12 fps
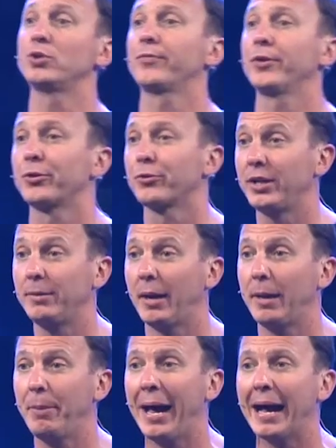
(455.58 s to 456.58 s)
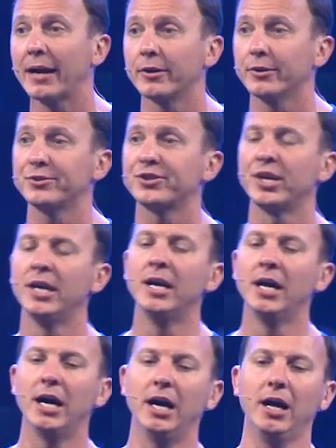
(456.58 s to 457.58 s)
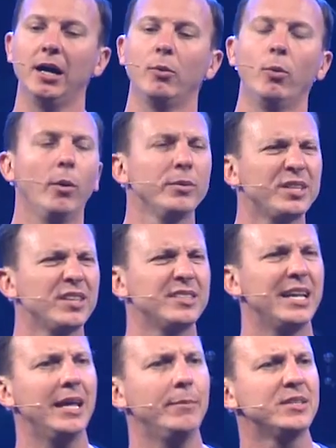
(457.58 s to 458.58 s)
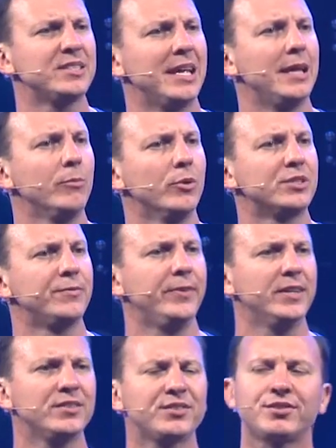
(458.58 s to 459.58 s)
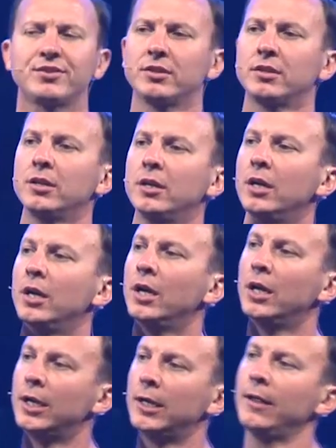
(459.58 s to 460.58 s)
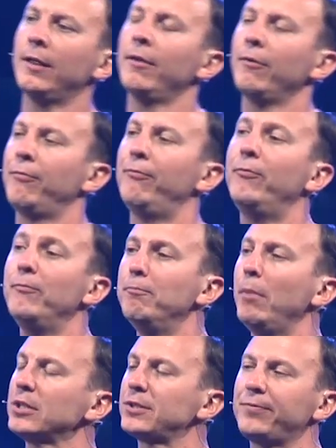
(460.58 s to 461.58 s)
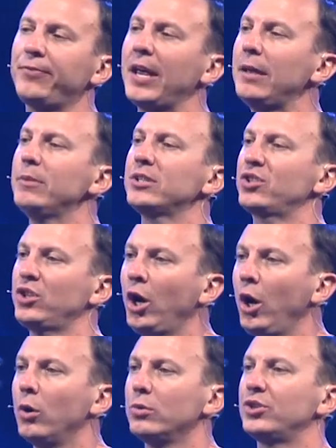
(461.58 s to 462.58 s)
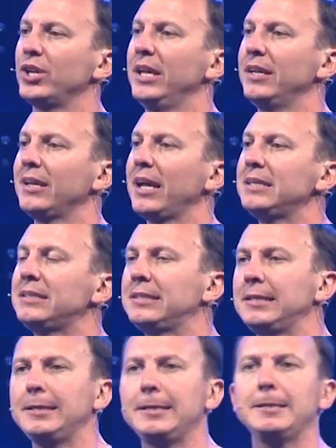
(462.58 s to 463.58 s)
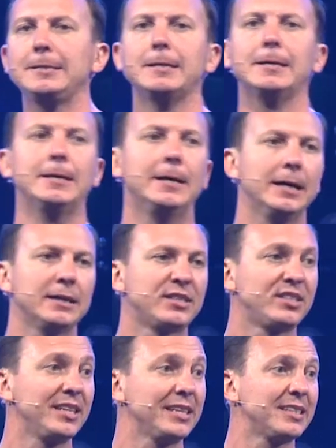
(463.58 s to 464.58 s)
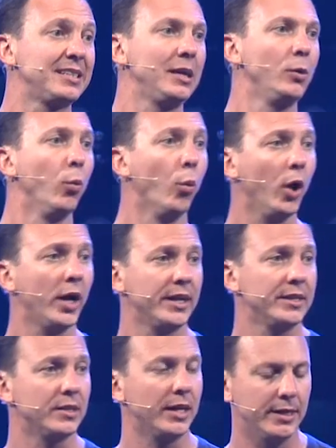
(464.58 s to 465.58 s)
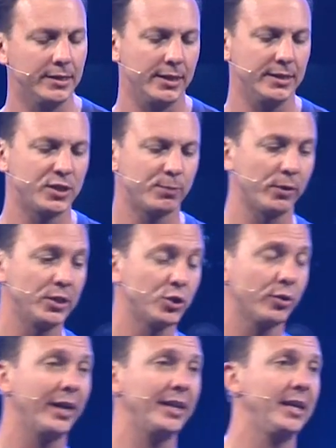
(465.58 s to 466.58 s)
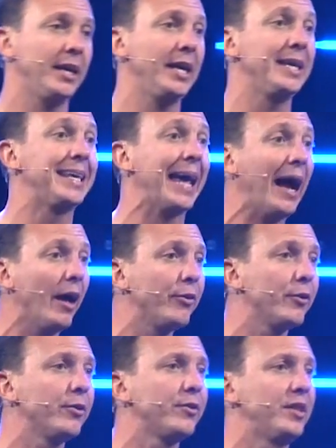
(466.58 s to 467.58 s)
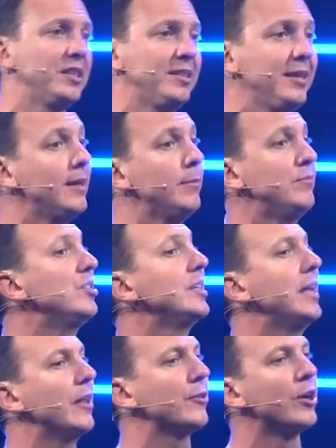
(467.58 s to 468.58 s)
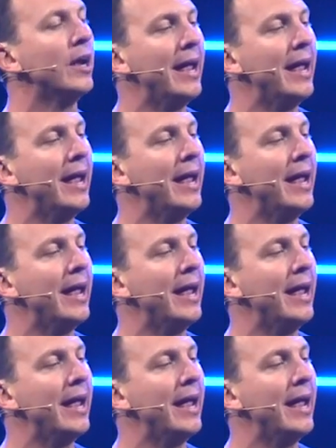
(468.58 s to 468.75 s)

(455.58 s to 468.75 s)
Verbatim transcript: for the Green Bay Packers uh, what was his name? His name was Vince, most famous coach in 1961 uh, in, in, in spring training. He gathered the team together